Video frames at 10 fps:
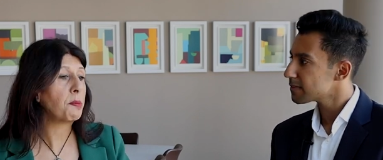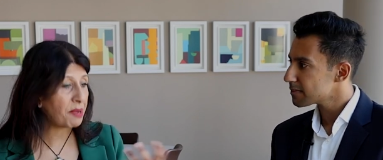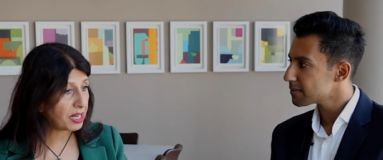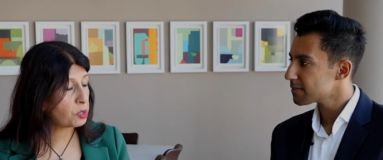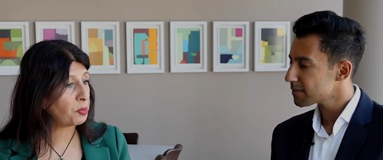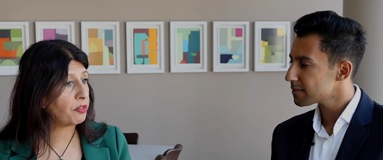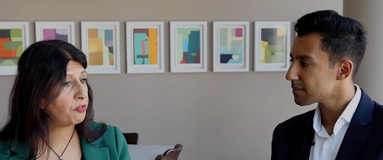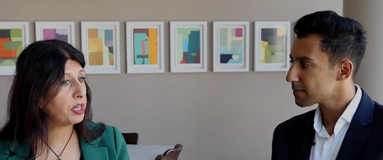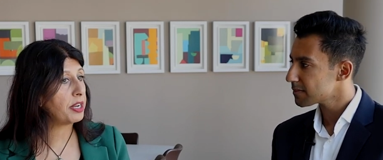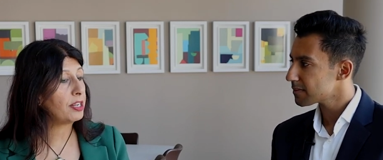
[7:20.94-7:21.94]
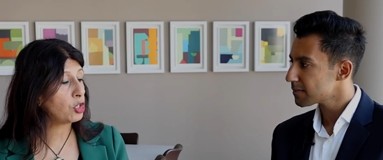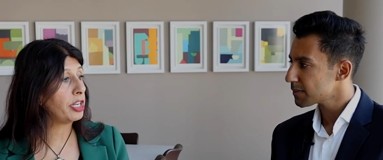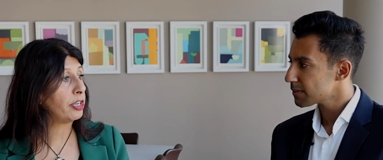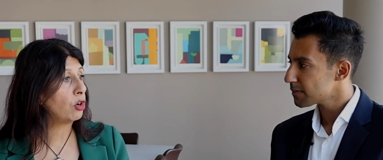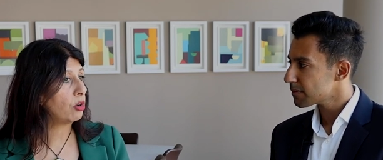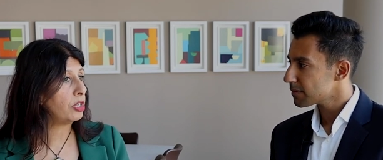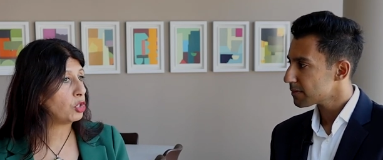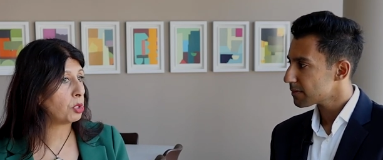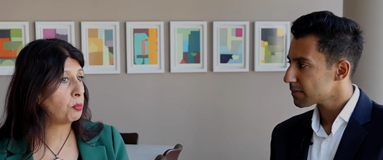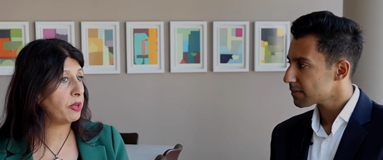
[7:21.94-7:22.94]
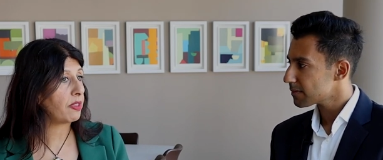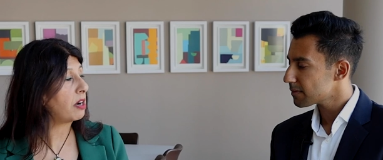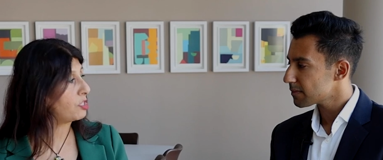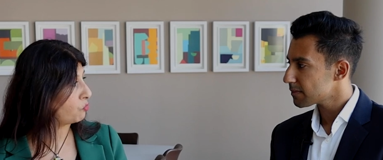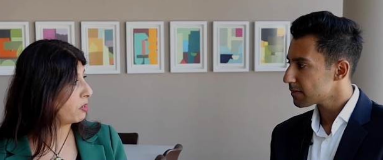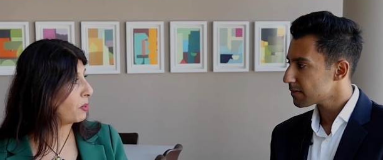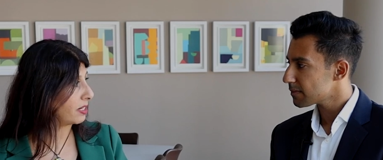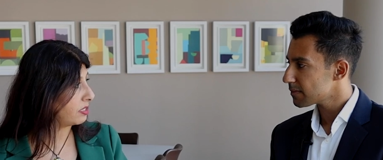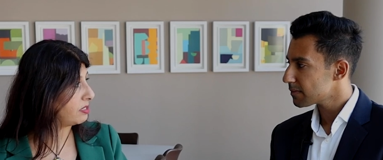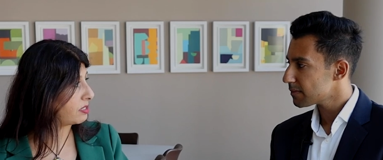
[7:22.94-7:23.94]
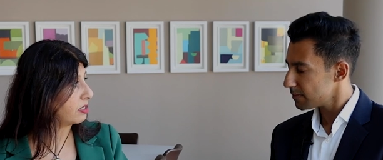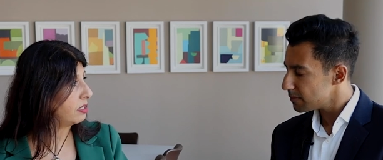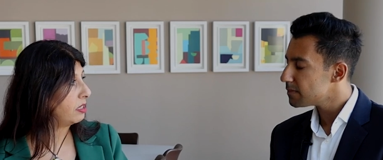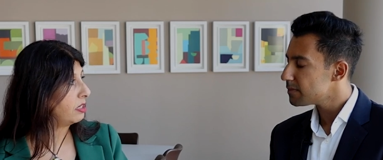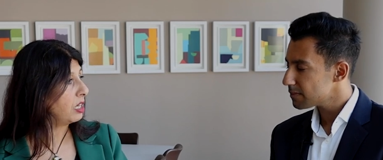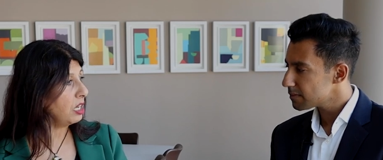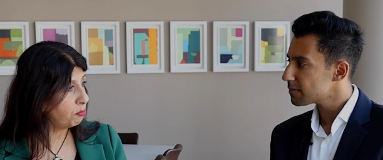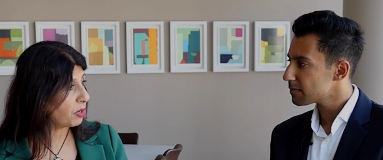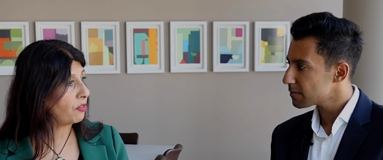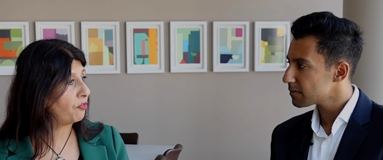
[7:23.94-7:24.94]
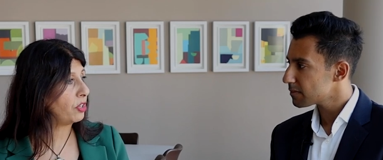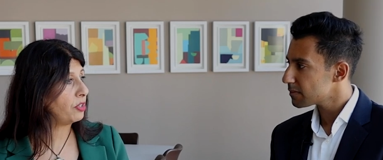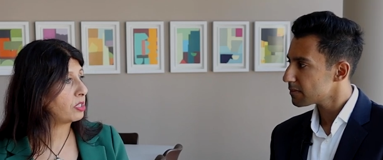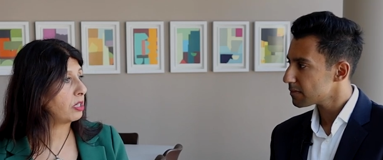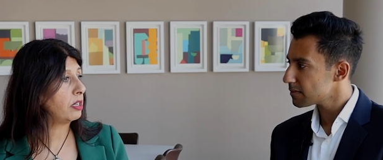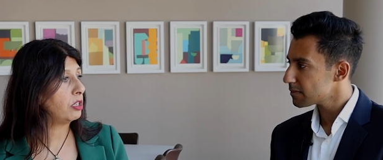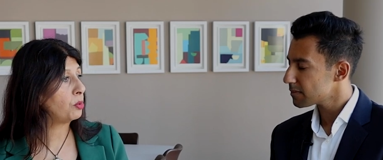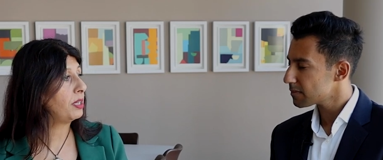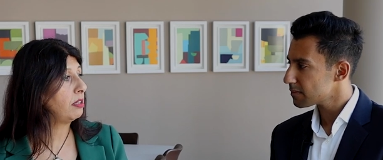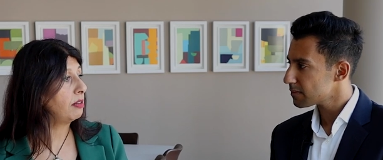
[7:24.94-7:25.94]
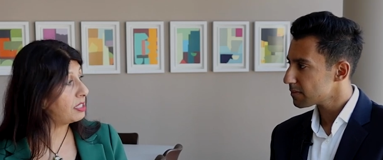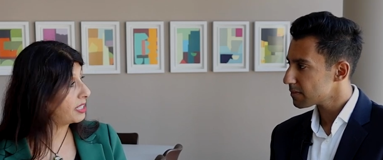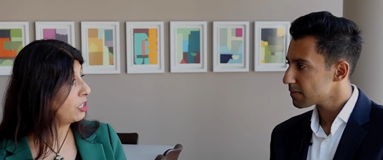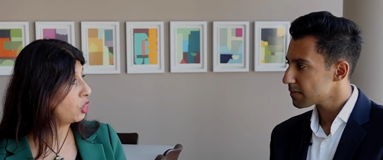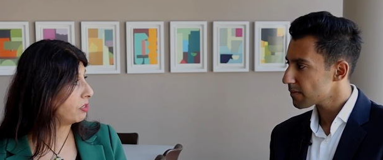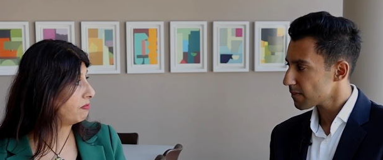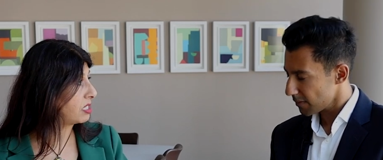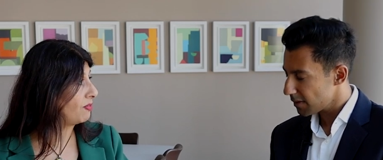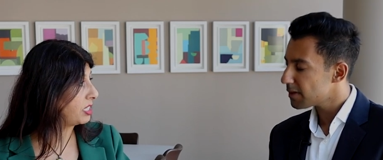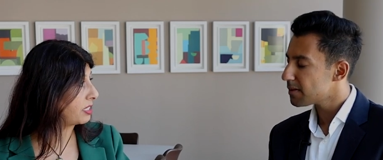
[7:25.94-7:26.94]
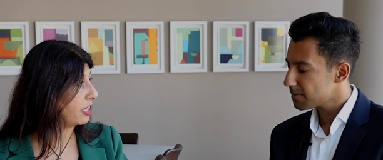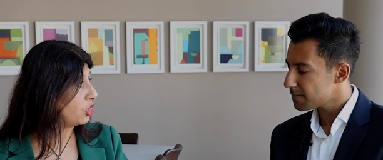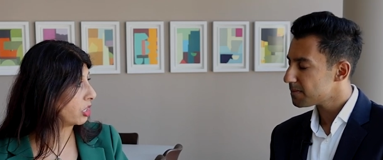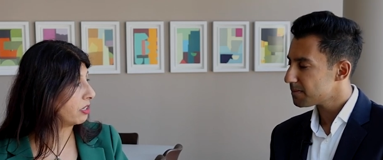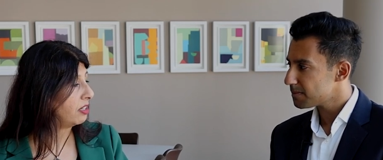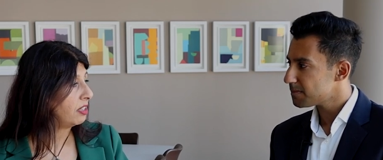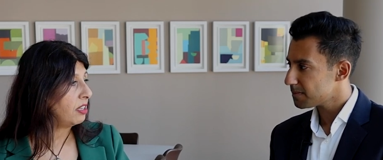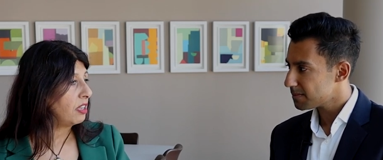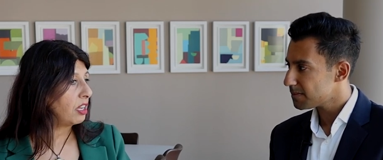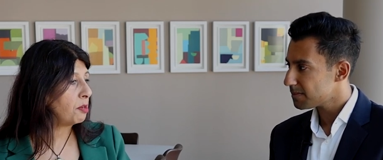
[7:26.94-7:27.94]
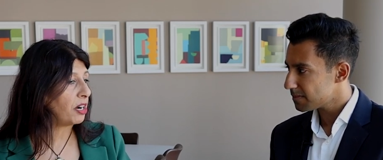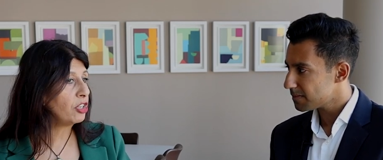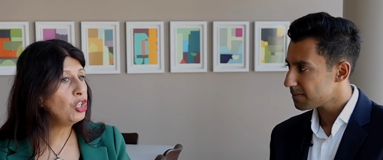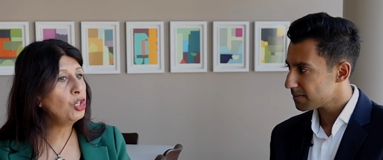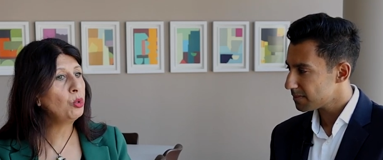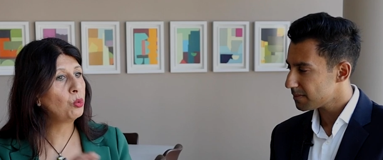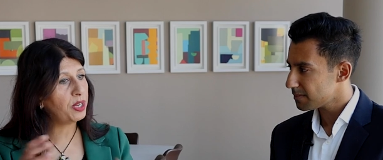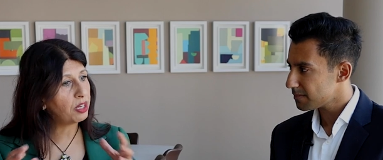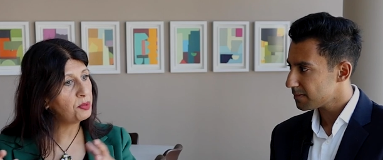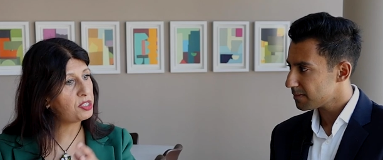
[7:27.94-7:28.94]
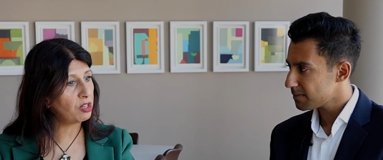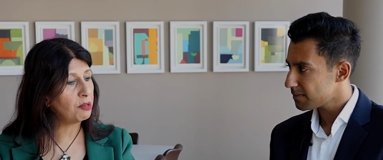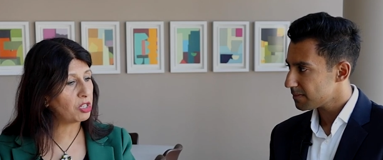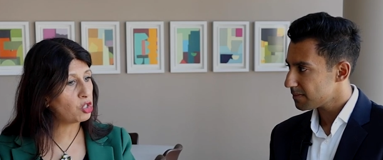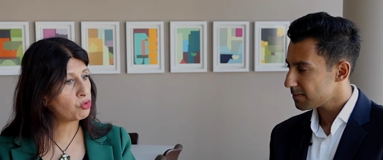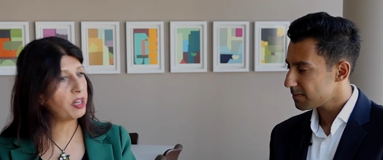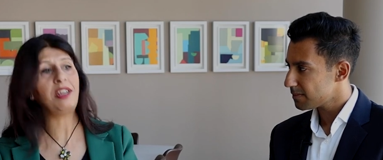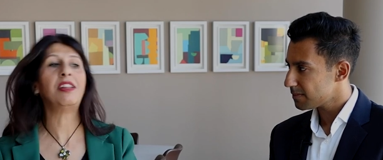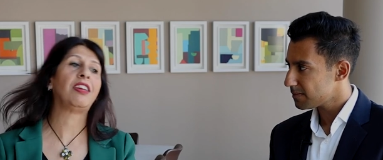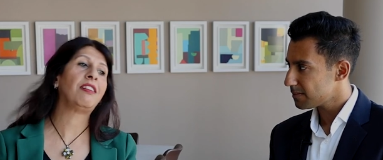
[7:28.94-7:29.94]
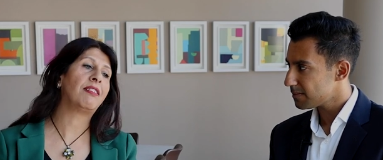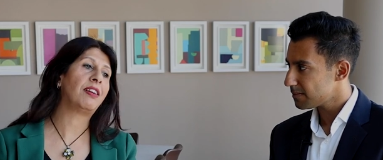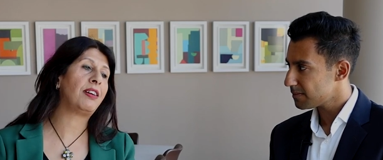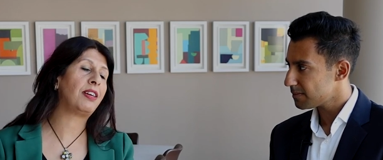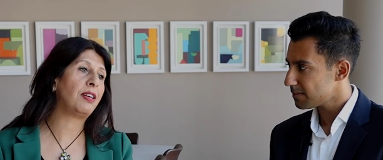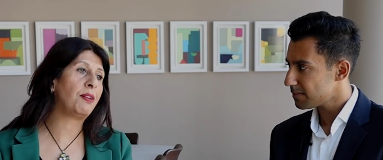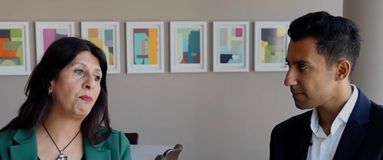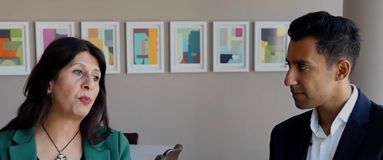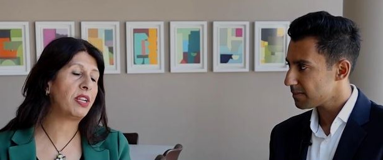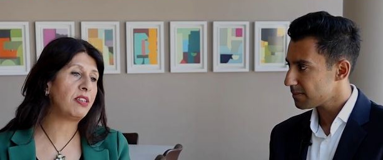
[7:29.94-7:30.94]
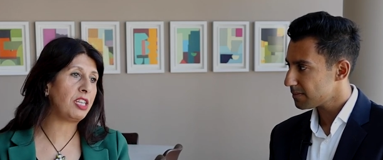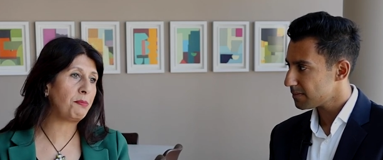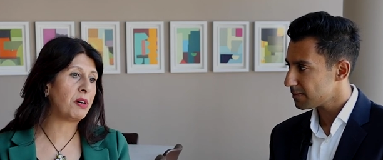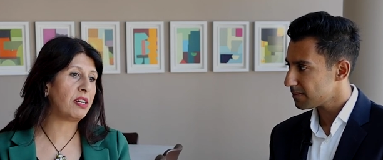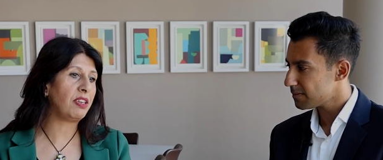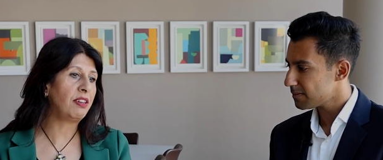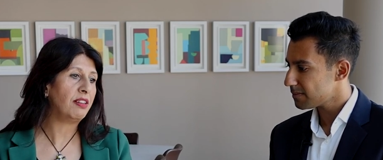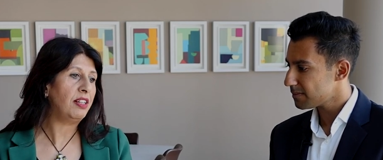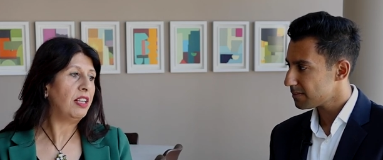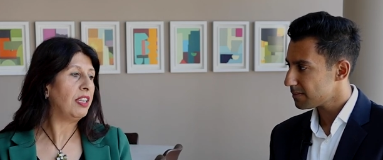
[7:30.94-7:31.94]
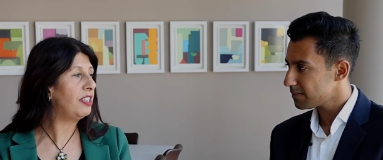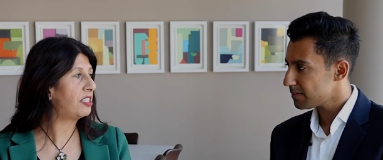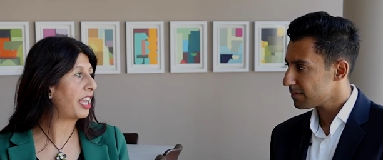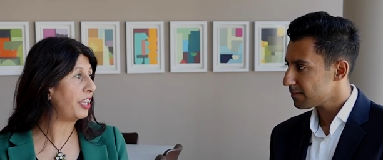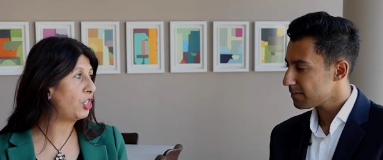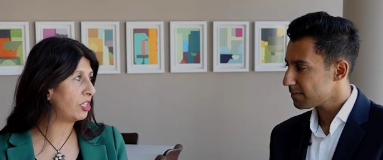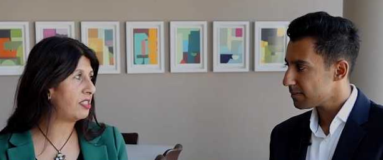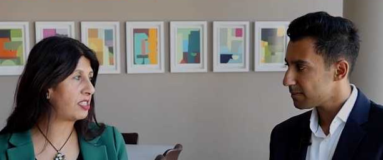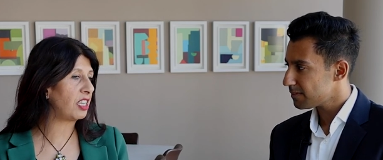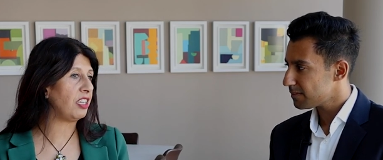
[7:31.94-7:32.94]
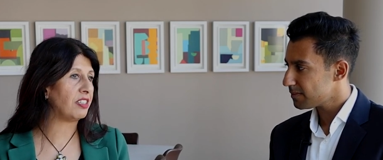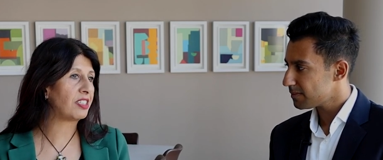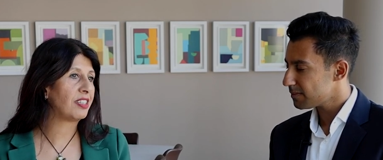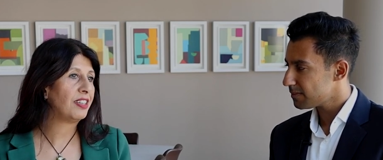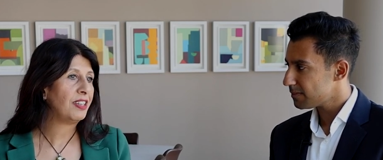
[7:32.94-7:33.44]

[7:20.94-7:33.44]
Speaker 1: went back to Bradford, and I actually got a job with a high street practice mm-hmm. in Bradford uh, doing litigation, civil litigation. Um, I knew when I was doing my training, um, when I did my litigation seat,